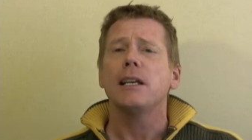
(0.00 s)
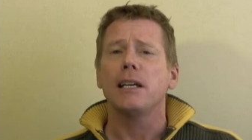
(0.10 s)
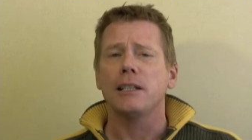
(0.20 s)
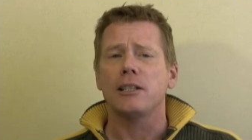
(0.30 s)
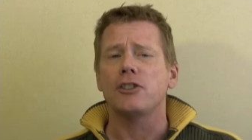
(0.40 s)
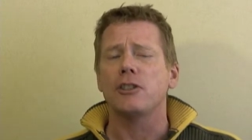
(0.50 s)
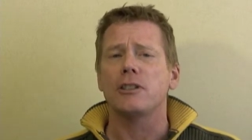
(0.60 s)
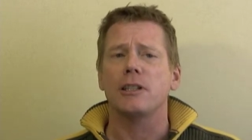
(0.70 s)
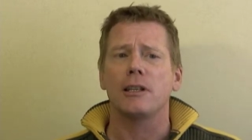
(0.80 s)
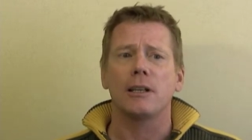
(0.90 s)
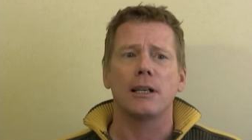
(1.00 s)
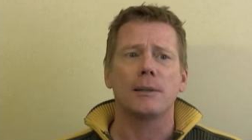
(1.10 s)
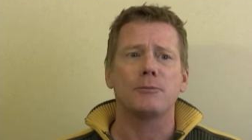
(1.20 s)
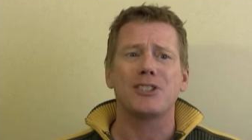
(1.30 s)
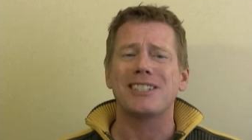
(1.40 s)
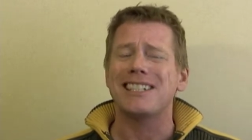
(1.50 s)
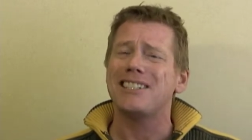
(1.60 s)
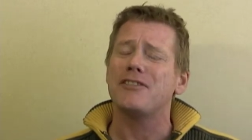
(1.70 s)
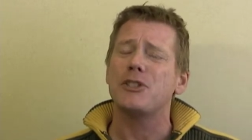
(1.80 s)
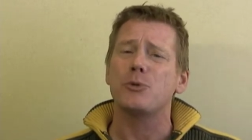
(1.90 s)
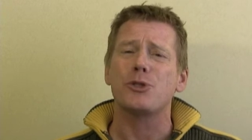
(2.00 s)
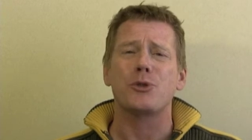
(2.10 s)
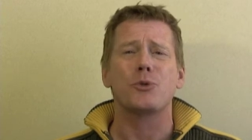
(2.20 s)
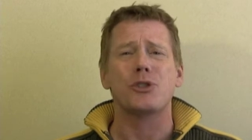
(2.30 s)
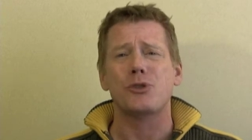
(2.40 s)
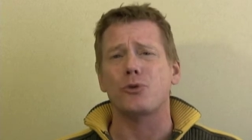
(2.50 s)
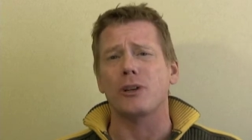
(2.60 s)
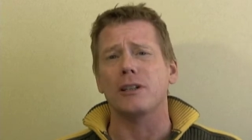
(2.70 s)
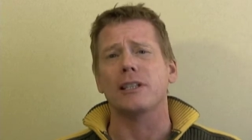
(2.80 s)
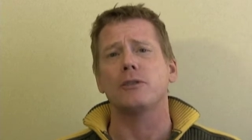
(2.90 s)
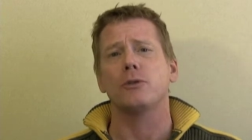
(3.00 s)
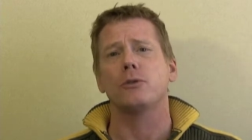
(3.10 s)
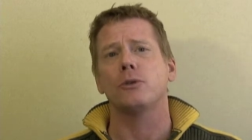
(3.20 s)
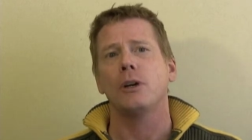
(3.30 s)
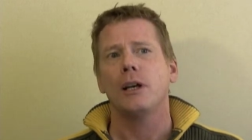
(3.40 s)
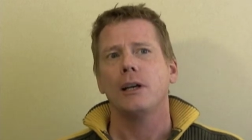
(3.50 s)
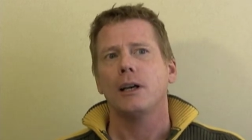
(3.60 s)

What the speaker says: in addition to just individuals who are struggling, who